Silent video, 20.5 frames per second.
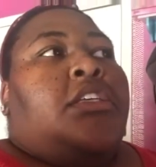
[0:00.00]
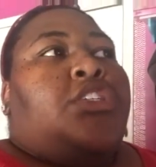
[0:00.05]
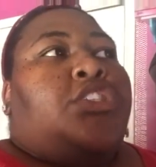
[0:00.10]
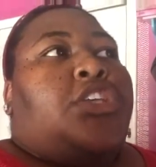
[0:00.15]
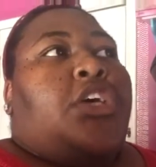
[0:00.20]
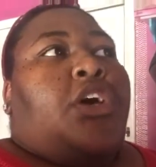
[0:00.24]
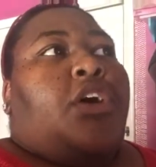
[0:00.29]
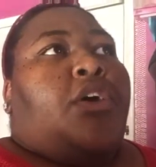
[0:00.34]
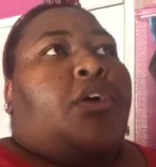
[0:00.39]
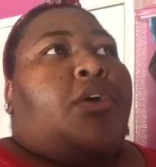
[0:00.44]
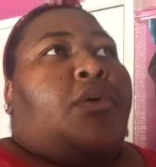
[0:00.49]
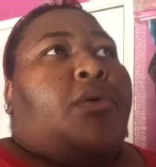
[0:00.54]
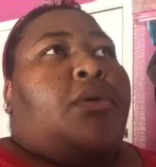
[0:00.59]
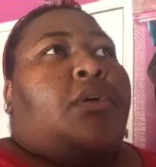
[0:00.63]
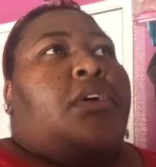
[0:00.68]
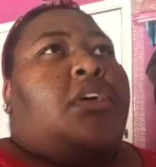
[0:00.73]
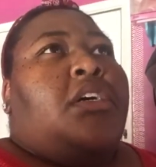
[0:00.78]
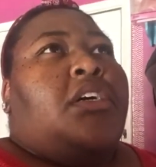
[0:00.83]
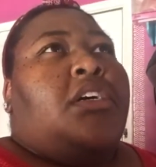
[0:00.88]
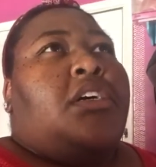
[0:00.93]

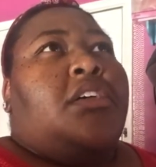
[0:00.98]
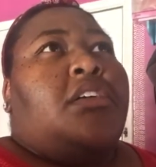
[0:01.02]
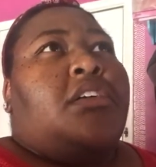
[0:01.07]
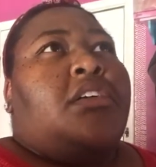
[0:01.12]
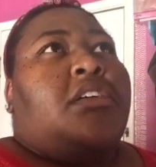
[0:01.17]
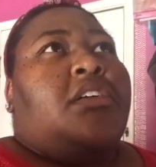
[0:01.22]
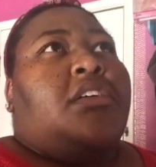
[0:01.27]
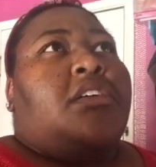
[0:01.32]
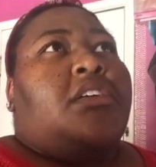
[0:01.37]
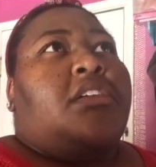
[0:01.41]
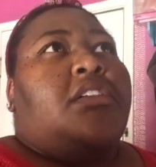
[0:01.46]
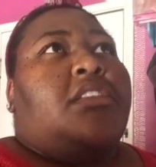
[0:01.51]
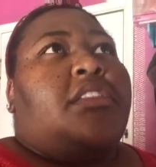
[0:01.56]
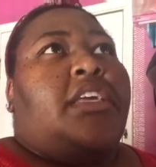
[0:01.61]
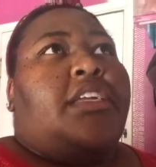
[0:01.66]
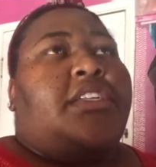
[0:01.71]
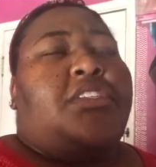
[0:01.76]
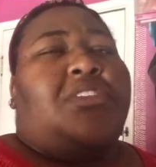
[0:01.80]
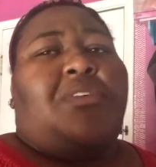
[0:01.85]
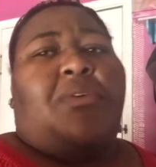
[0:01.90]
So
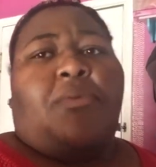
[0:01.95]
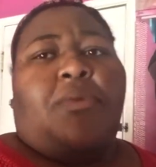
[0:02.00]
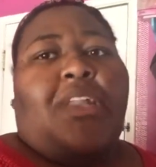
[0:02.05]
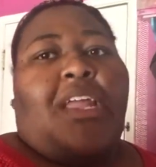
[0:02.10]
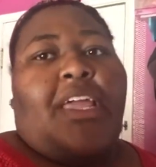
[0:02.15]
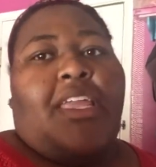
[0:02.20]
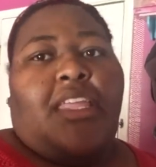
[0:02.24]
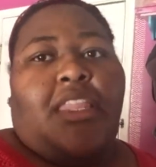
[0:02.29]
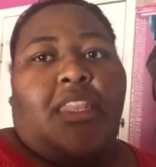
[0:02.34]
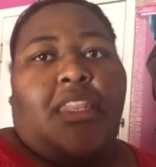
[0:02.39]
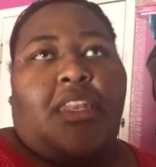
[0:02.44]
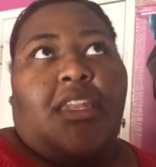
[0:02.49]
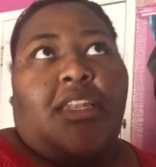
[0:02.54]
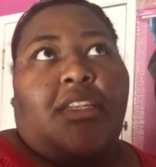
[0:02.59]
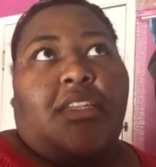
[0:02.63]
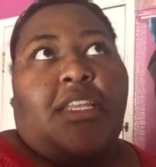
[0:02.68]
they do what I eat in a